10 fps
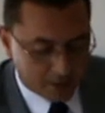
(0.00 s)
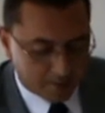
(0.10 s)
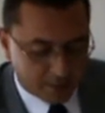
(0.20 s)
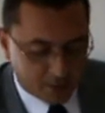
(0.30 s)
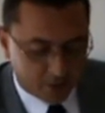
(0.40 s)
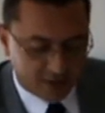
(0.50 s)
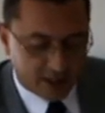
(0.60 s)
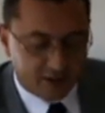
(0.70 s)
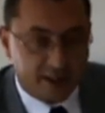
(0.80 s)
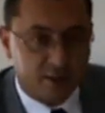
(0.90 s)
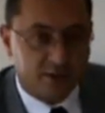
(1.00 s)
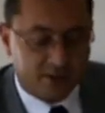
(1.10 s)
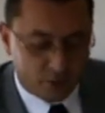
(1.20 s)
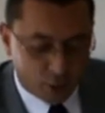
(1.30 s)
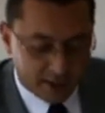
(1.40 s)
Uh, because they are
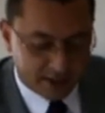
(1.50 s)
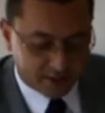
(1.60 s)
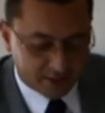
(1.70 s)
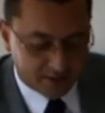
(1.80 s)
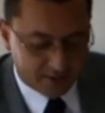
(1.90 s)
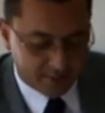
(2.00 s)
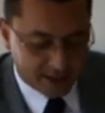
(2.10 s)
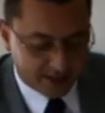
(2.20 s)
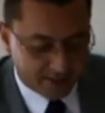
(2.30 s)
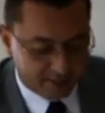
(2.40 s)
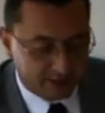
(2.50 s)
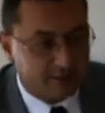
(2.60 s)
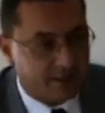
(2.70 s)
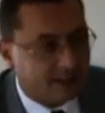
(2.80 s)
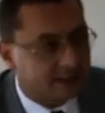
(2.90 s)
regularly weakened by the
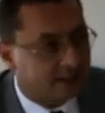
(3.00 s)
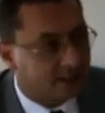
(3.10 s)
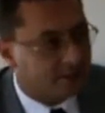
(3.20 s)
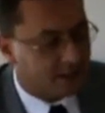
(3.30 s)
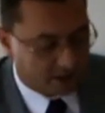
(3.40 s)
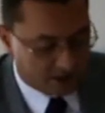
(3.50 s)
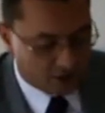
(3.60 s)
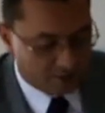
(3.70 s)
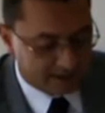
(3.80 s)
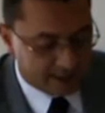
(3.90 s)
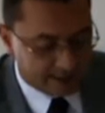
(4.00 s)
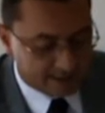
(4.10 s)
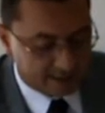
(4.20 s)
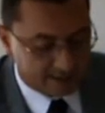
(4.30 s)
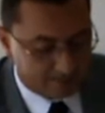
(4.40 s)
bust phase of the economic
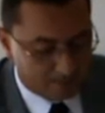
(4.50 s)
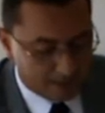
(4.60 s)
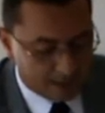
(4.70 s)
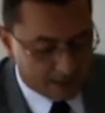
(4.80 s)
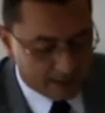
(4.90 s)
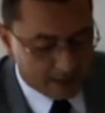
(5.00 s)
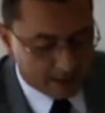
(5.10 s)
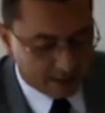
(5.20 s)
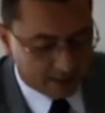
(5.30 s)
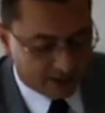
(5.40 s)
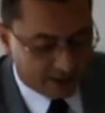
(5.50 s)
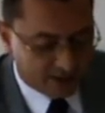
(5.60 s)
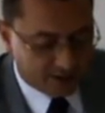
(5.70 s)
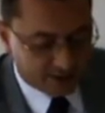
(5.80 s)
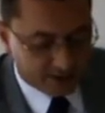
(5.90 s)
cycles, uh, the
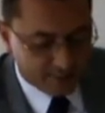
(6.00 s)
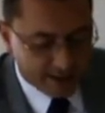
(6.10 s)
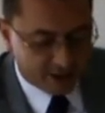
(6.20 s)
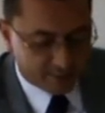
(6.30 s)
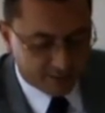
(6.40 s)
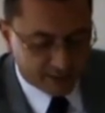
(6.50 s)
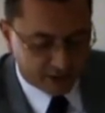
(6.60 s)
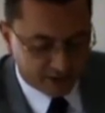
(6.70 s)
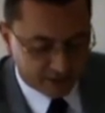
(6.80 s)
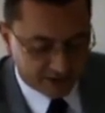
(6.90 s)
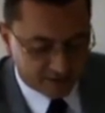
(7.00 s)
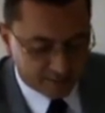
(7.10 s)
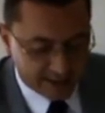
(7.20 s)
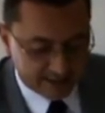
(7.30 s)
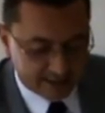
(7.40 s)
inherently bankrupt fractional reserve
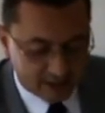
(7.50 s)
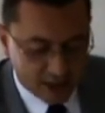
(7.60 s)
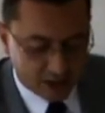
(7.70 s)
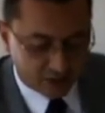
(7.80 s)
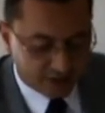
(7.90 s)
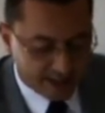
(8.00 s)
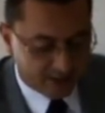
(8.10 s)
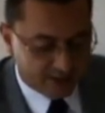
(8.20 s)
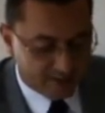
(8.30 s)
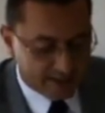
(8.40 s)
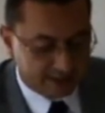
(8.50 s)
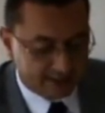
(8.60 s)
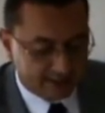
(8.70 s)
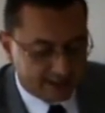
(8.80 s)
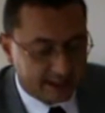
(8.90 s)
banks drag the
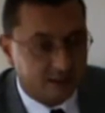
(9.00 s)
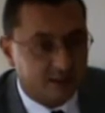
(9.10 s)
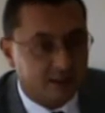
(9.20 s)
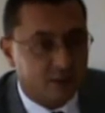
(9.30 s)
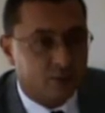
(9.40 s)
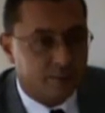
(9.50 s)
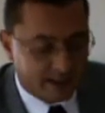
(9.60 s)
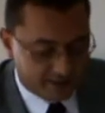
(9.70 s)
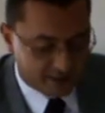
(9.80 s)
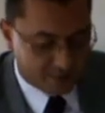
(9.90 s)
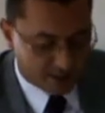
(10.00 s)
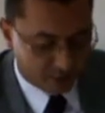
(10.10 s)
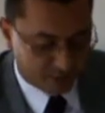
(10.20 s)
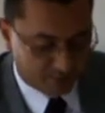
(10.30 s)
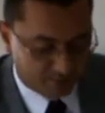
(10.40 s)
domestic states into bailing them
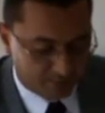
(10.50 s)
out,